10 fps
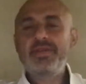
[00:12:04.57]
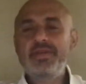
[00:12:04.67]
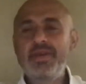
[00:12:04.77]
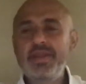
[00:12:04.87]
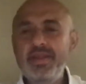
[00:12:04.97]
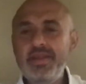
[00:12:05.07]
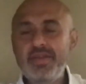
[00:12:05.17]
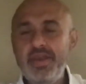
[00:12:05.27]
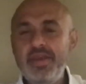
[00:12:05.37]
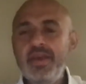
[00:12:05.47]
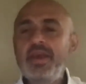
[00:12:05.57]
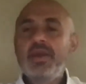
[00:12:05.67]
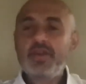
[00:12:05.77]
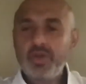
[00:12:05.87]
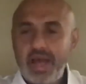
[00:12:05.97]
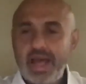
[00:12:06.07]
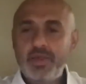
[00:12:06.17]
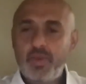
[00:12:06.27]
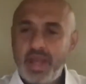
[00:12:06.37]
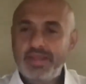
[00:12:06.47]
Right? See? So
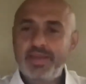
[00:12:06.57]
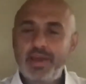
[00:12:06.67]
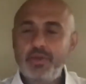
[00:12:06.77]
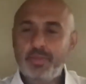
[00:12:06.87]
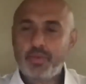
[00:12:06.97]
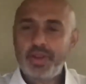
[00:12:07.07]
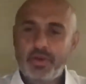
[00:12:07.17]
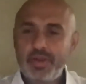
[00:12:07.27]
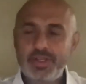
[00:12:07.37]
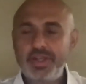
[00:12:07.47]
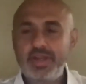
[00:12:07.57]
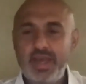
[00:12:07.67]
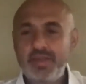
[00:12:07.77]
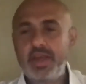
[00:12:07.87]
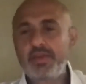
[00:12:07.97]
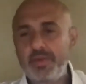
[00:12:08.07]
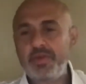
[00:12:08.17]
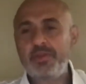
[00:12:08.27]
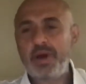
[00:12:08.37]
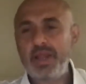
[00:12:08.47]
guys, when I tell you pre-Christian days, I used to be
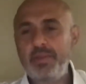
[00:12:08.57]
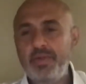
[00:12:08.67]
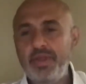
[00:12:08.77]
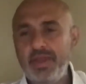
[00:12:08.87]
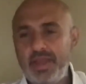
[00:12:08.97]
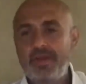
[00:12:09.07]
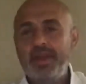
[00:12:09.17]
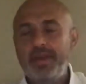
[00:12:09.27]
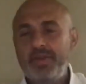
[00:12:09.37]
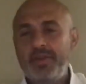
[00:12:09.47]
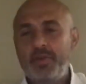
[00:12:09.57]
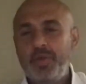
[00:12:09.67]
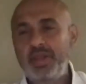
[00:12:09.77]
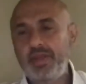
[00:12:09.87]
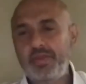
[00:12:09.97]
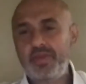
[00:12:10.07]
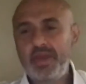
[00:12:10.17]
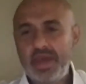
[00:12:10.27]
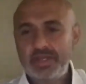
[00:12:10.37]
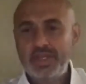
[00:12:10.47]
in bodybuilding. Here he is. He's a witness.
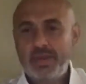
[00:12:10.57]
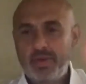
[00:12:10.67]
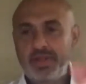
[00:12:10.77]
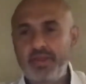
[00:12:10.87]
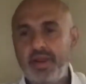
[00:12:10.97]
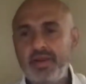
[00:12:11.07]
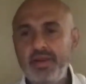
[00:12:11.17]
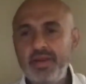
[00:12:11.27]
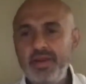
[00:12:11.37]
Ed Chaba, right there.